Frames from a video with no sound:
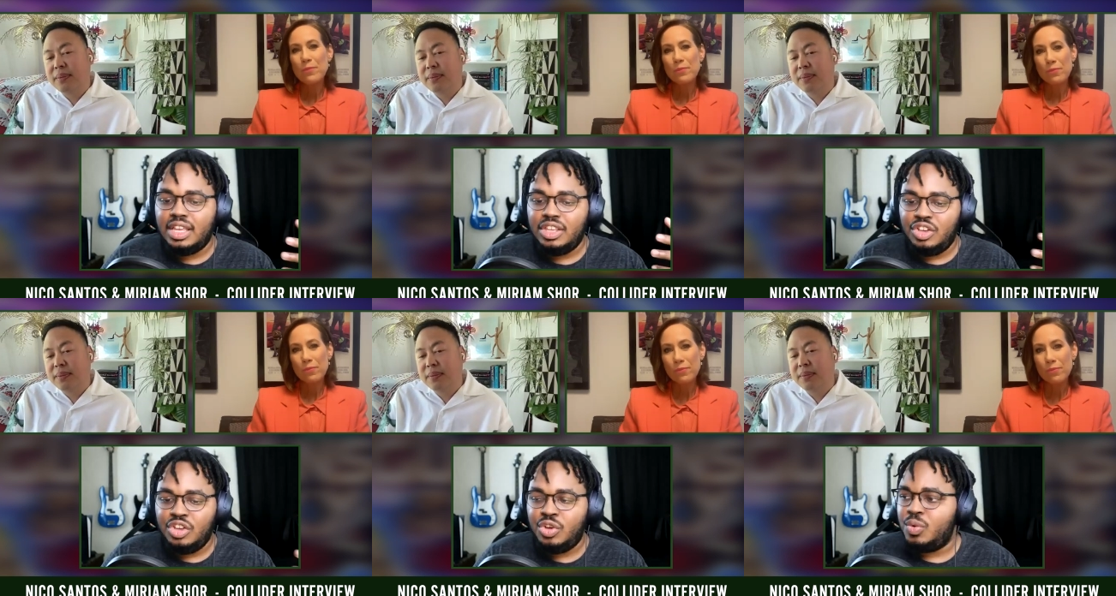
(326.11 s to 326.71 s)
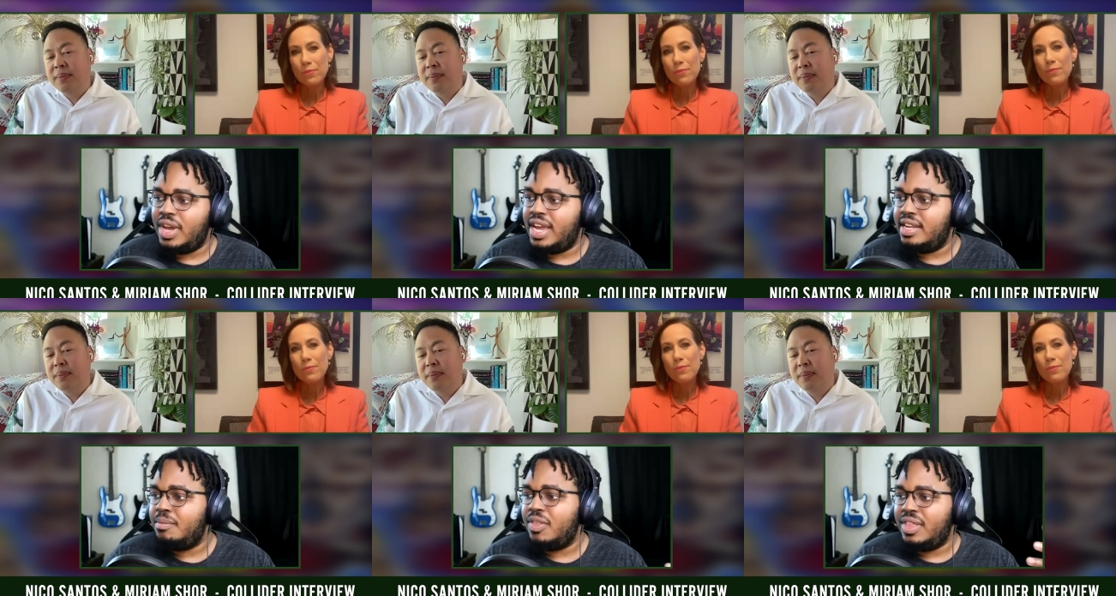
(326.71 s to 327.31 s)
Speaker 1: you
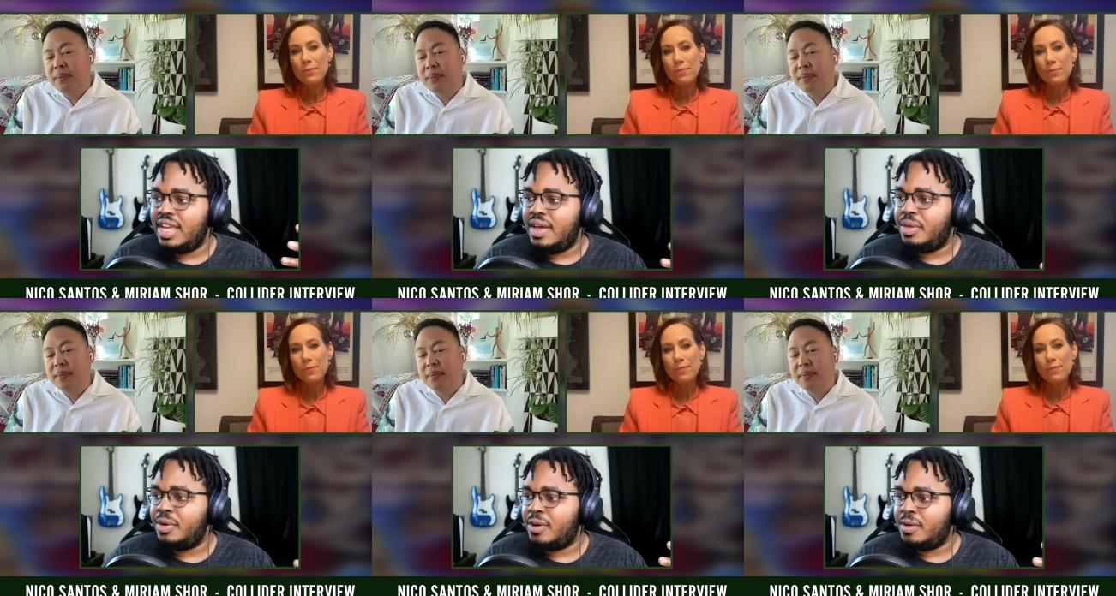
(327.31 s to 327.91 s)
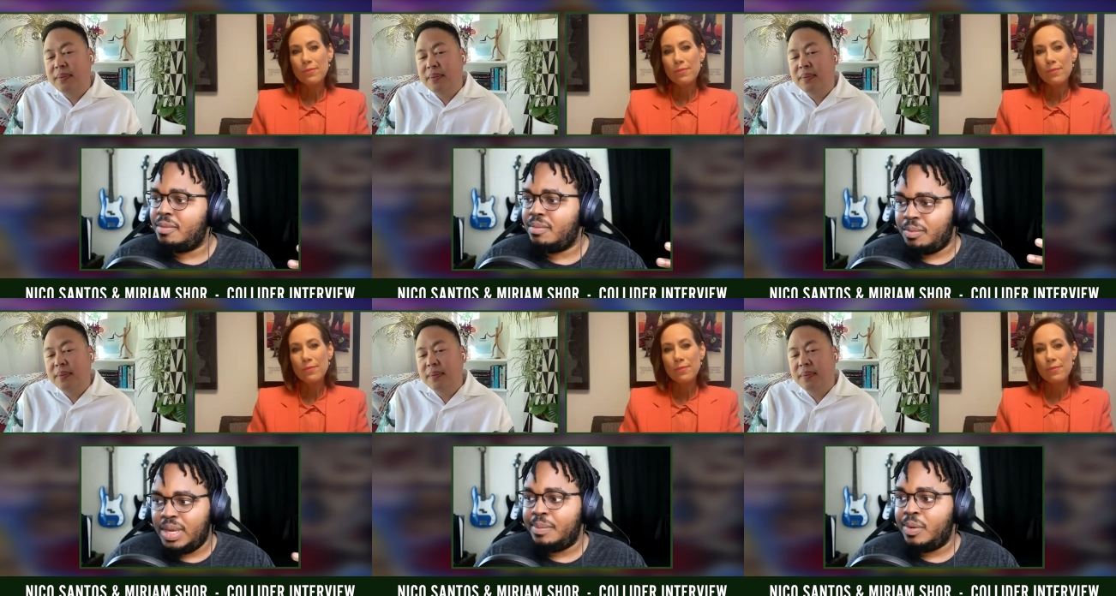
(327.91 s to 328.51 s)
and the other
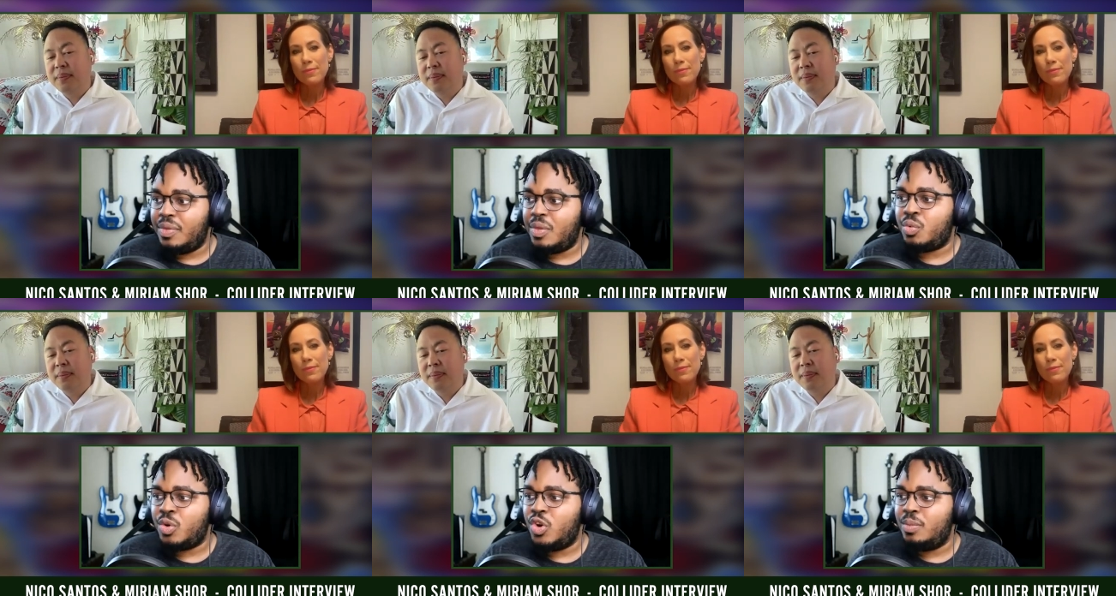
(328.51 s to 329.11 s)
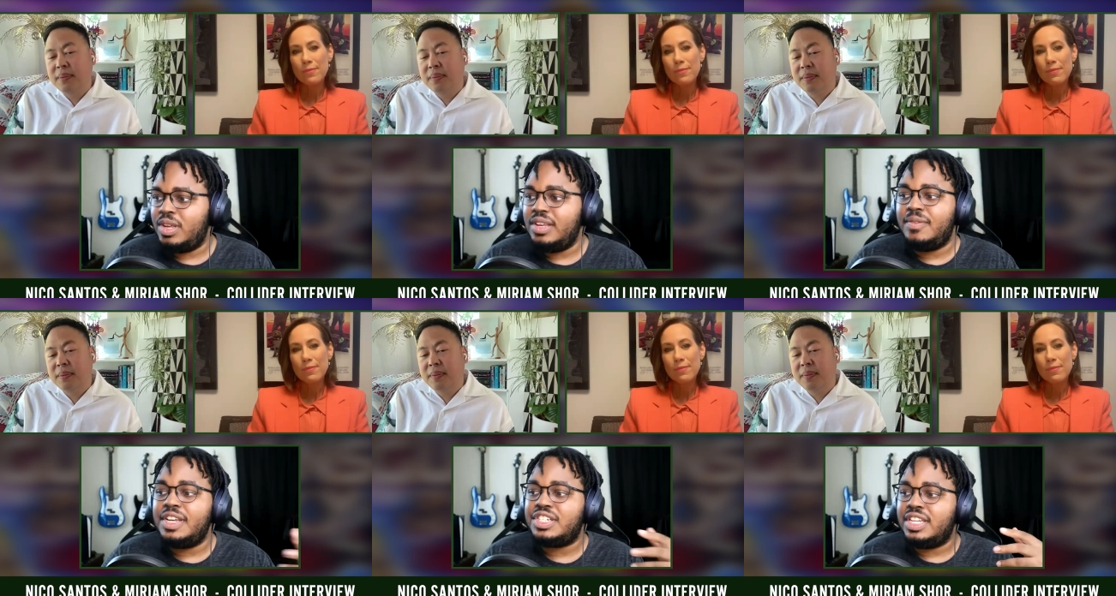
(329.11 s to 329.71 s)
people in the room
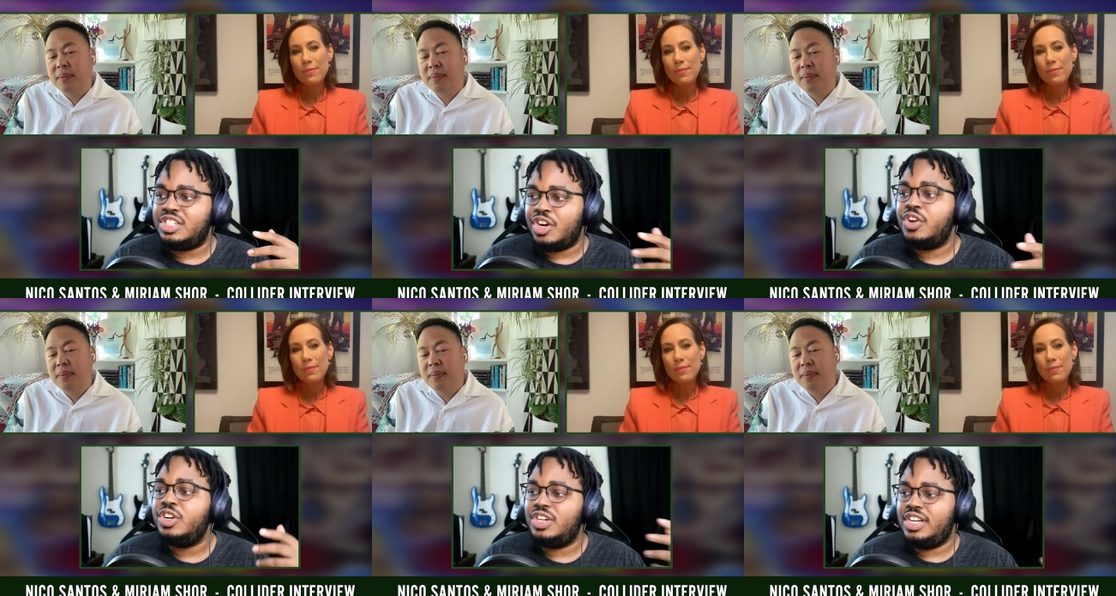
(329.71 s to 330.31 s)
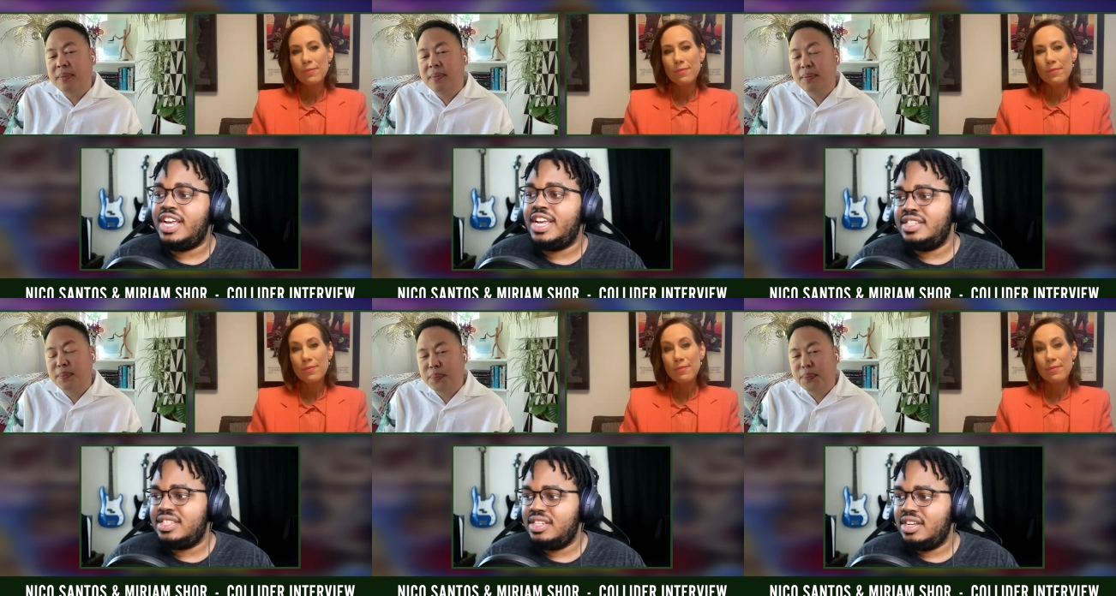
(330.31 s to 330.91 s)
eventually turn your
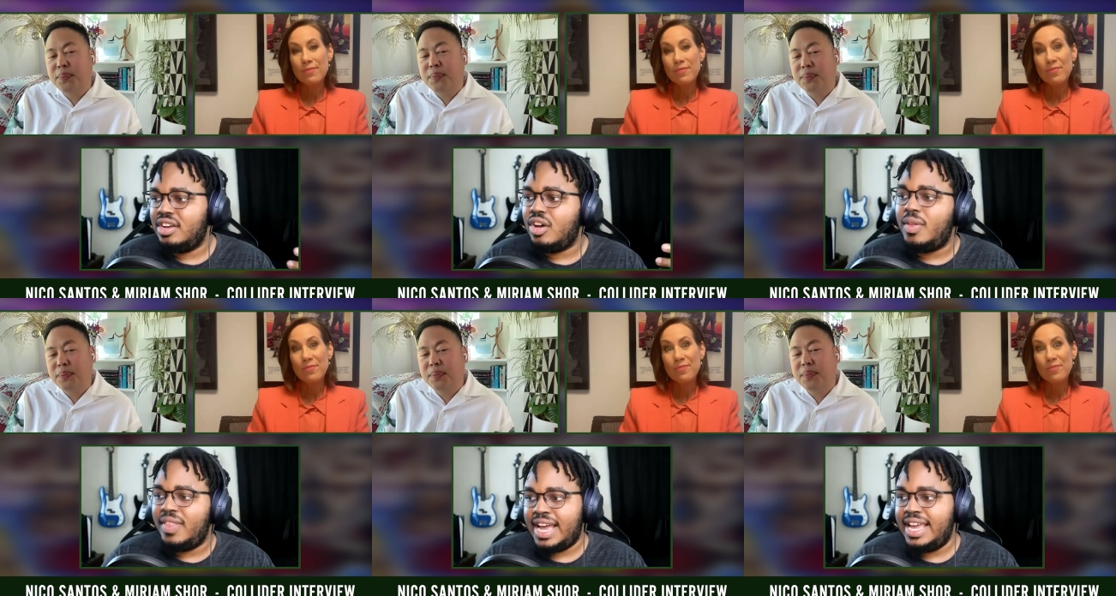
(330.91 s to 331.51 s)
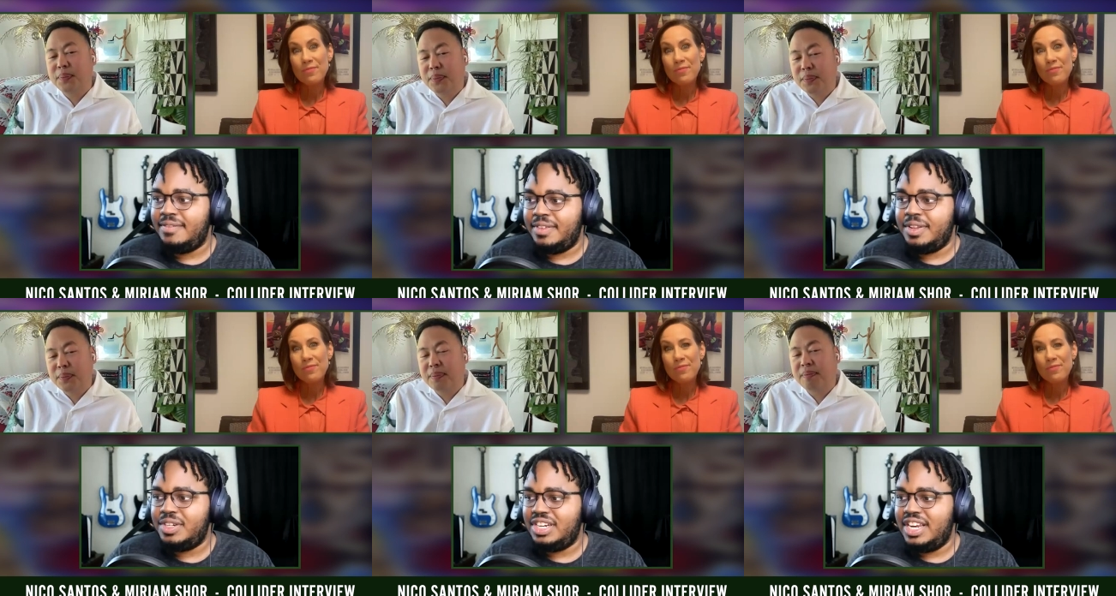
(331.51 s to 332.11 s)
guns on the high
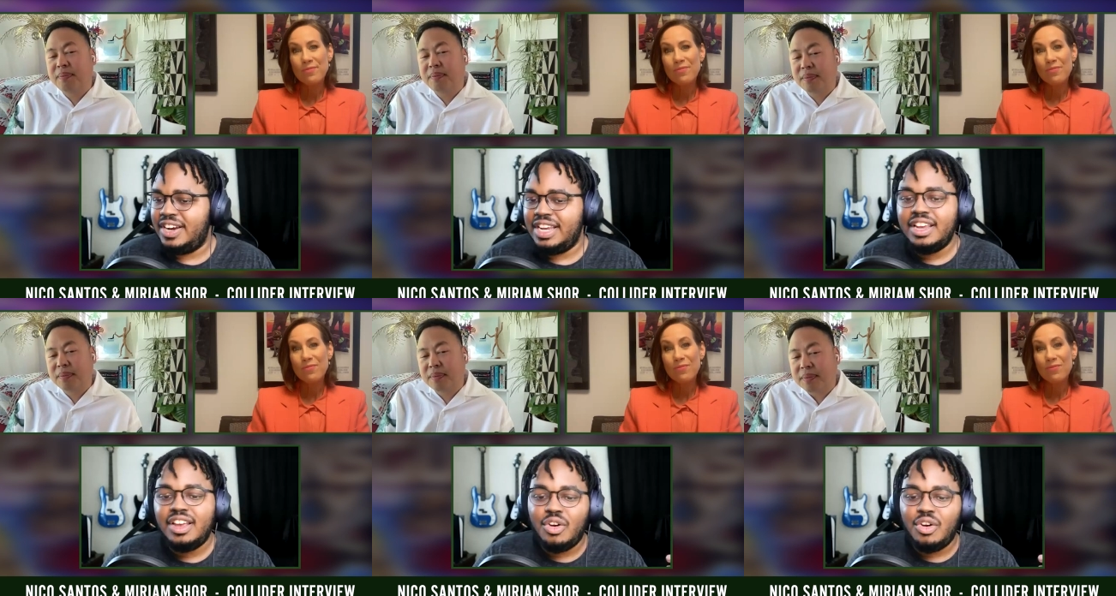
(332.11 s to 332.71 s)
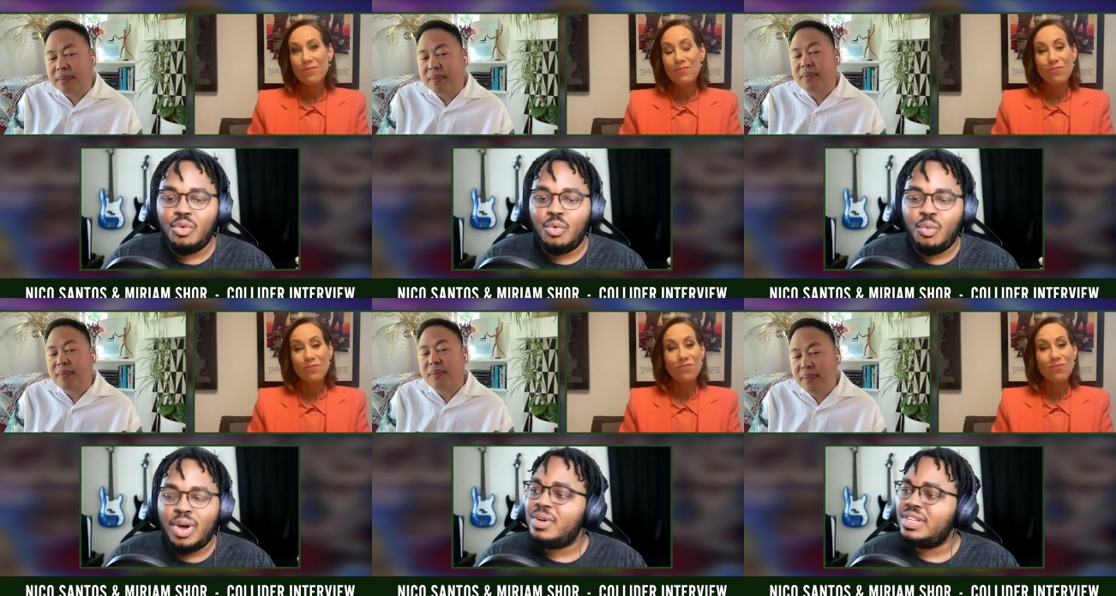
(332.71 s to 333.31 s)
evolutionary.
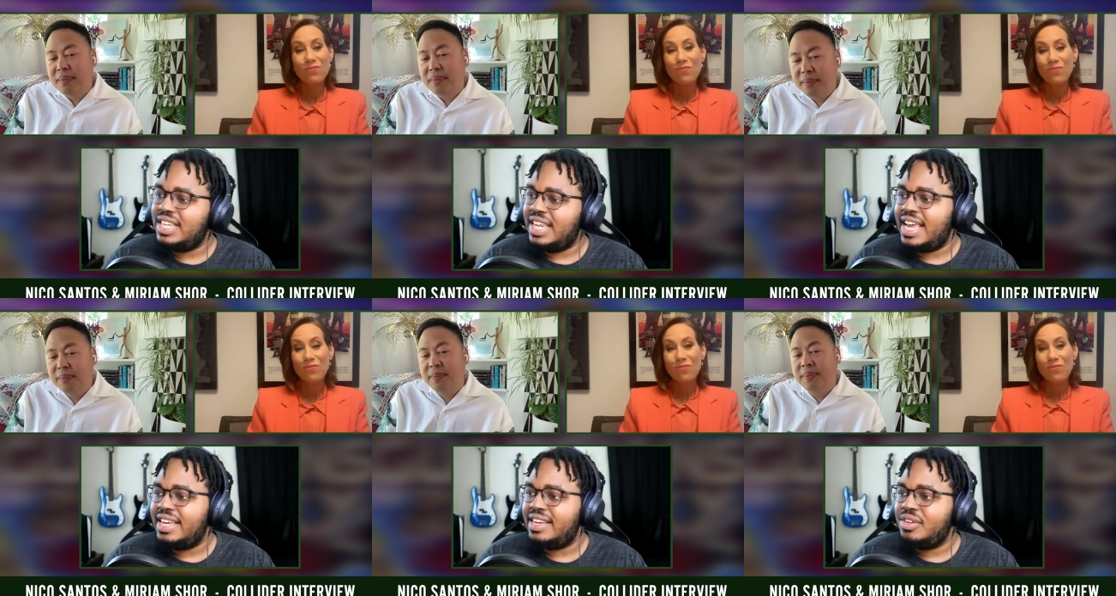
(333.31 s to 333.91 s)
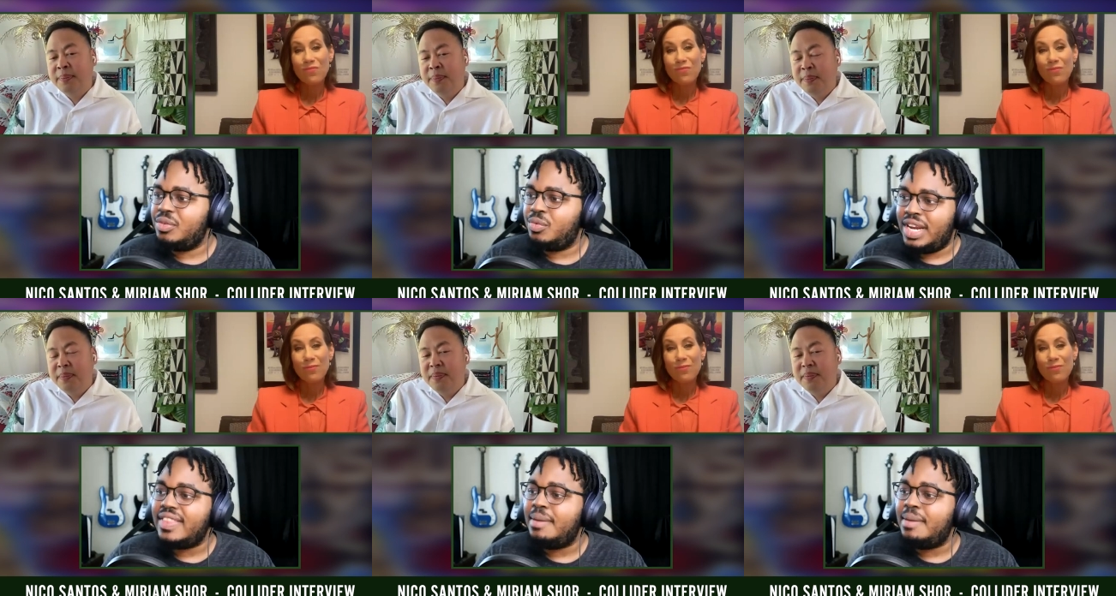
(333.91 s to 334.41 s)
What was it like reading